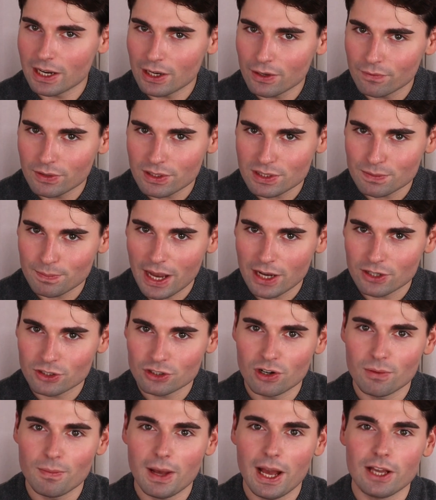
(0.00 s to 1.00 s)
end of the
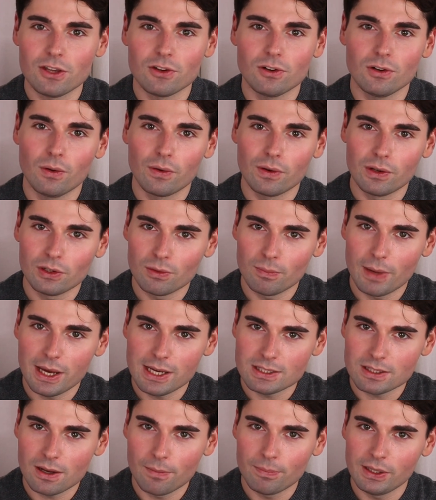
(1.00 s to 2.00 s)
spectrum and you're looking to buy
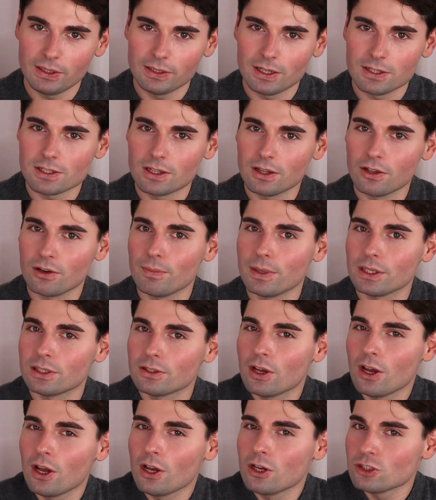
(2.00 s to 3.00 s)
something that is a little
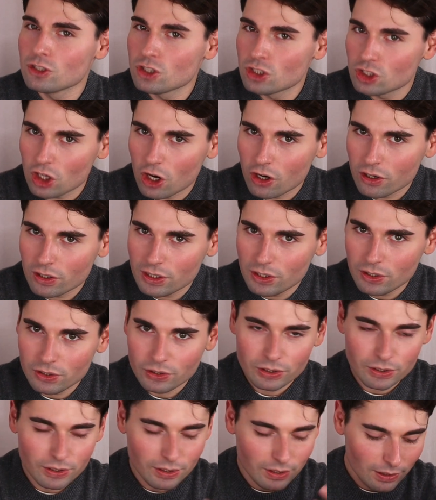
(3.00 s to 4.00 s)
bit
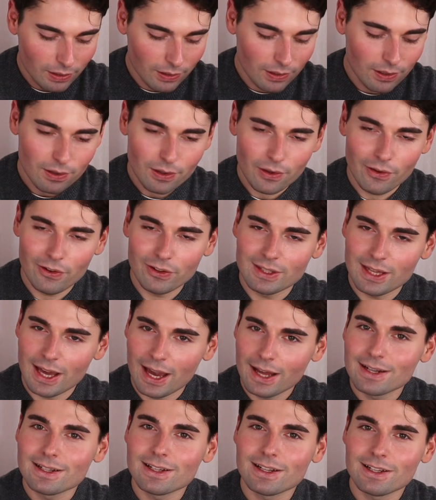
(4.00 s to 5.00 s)
chunkier,
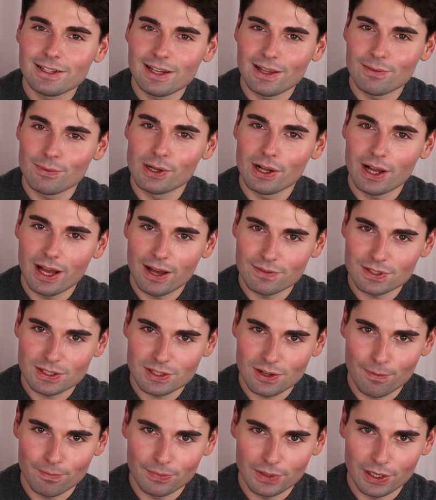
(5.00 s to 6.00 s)
again, they will have
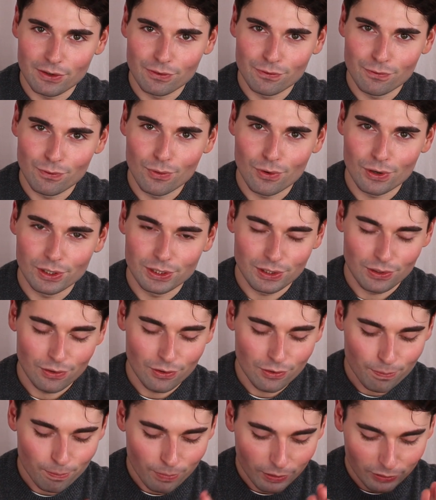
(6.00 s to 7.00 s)
something for
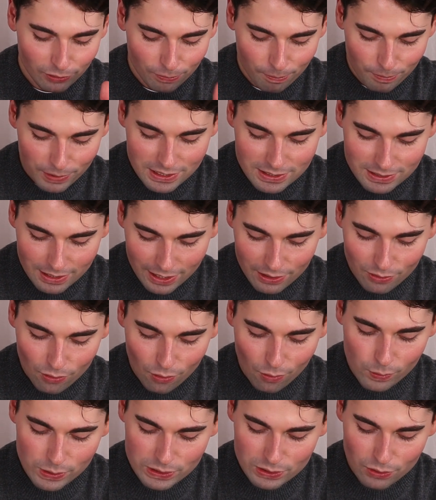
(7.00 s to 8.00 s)
you. But the piece that I
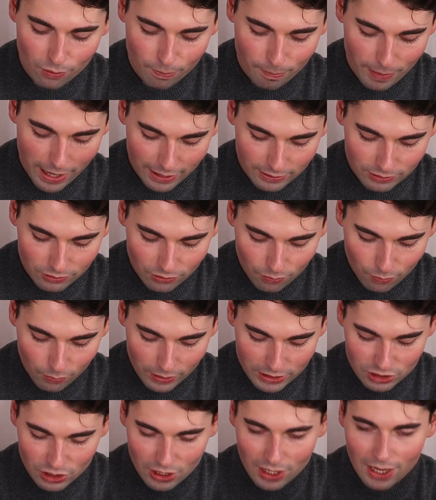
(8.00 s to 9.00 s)
always go back to,
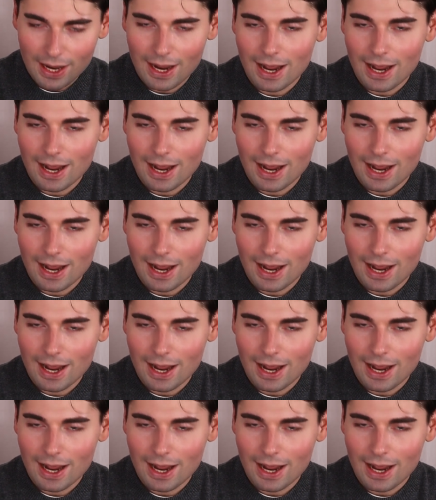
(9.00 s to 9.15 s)
which